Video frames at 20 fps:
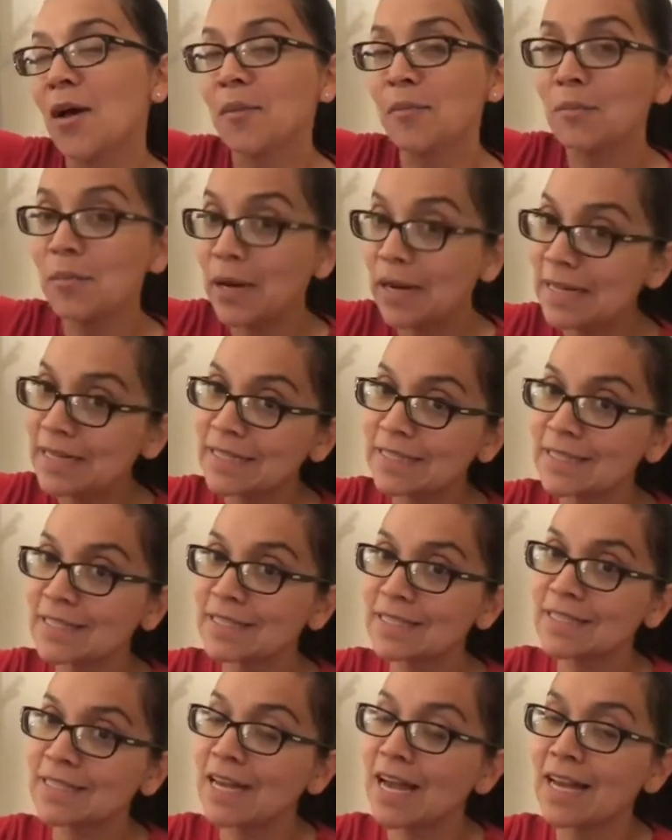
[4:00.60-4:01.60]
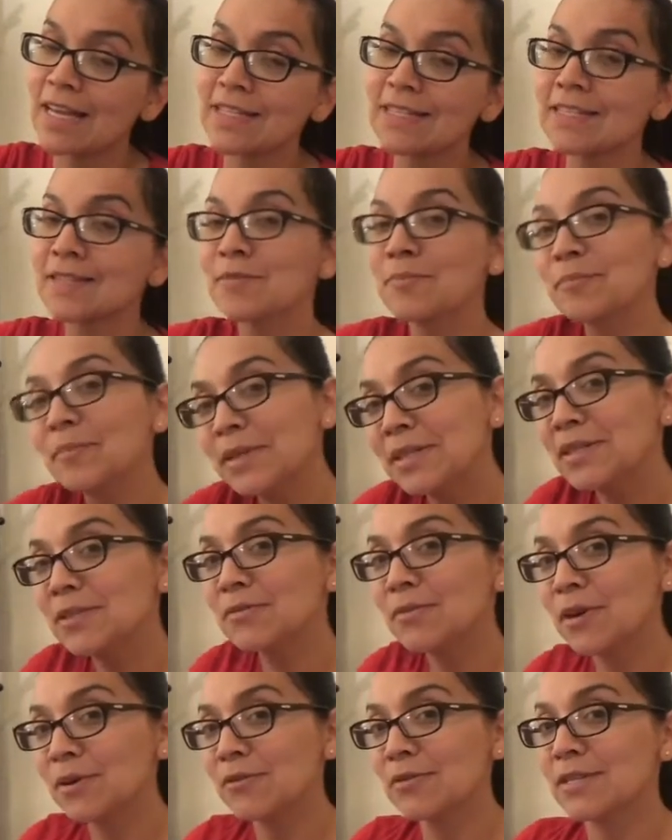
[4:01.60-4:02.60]
but I submitted
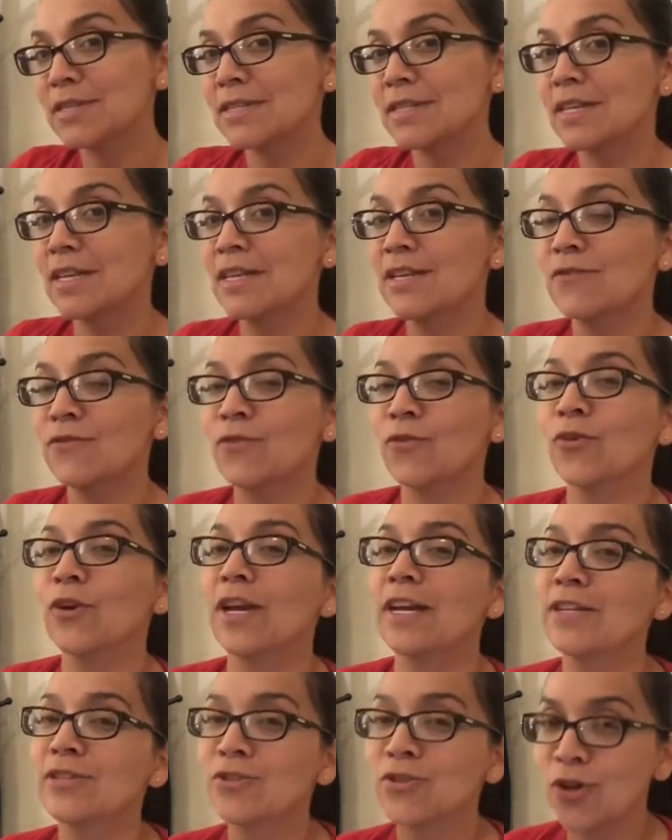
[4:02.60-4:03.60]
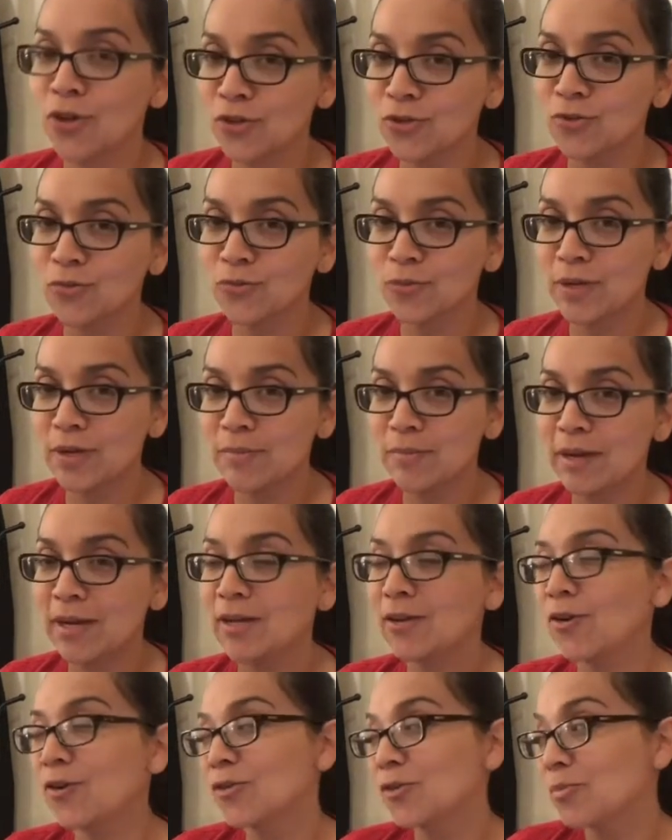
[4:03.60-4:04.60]
my receipt for a dollar rebate
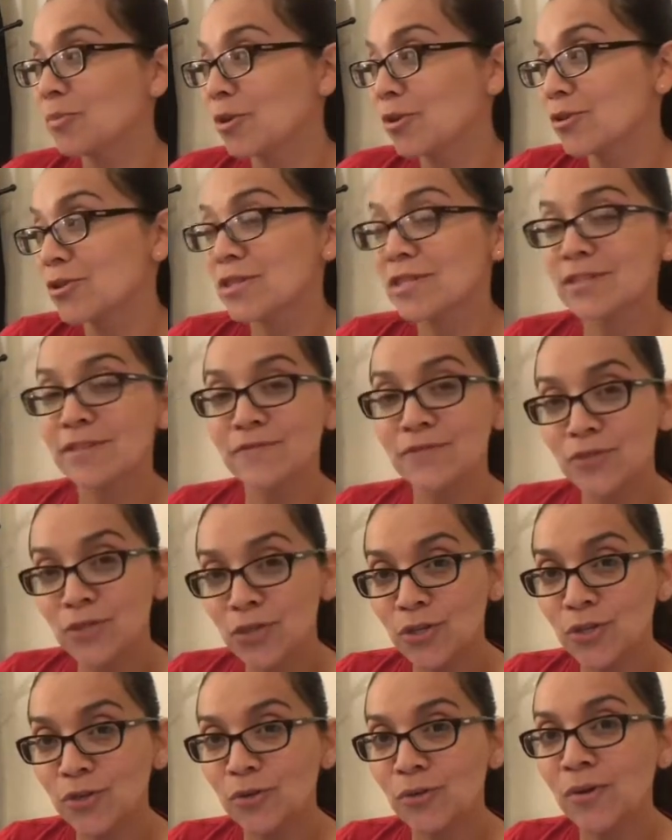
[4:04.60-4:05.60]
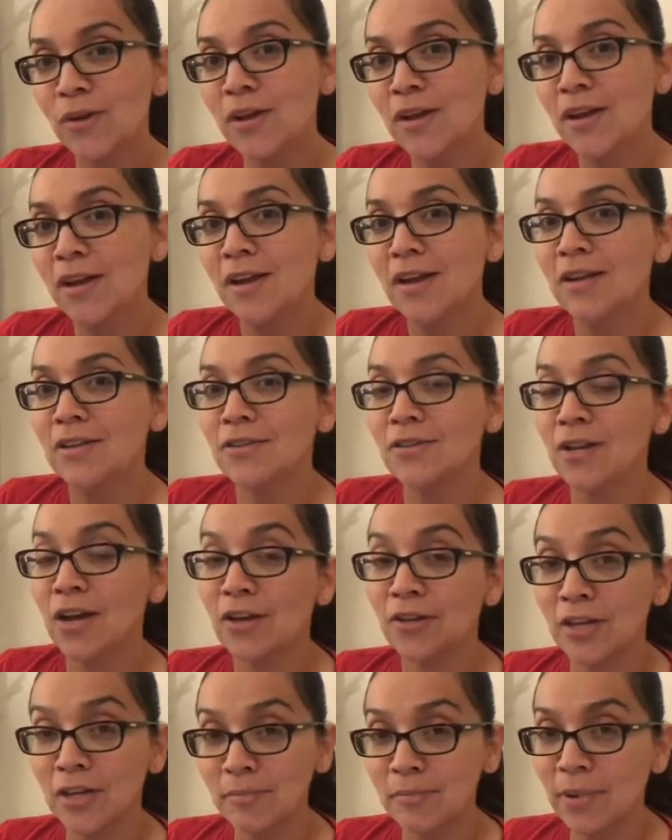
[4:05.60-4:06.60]
on the purchase of two
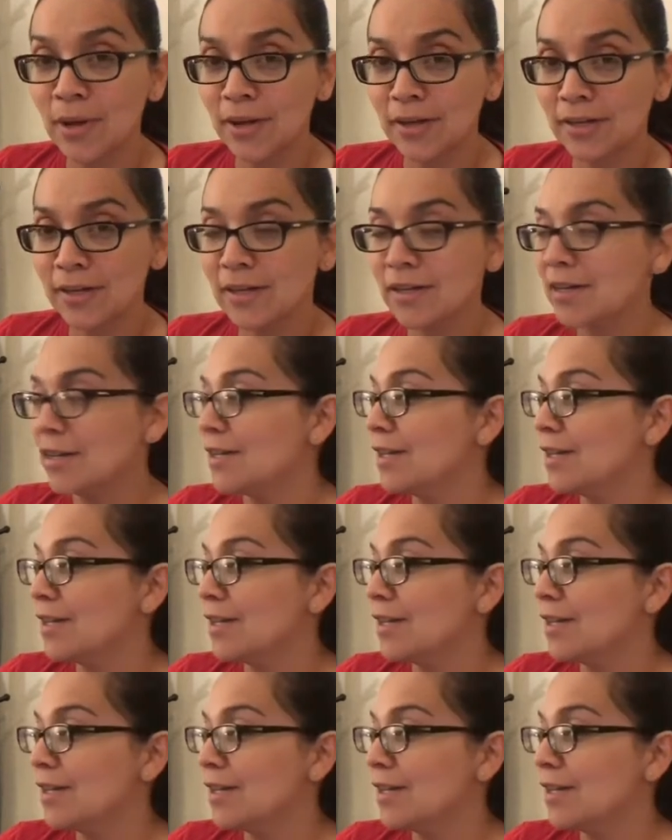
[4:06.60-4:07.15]
on Ibotta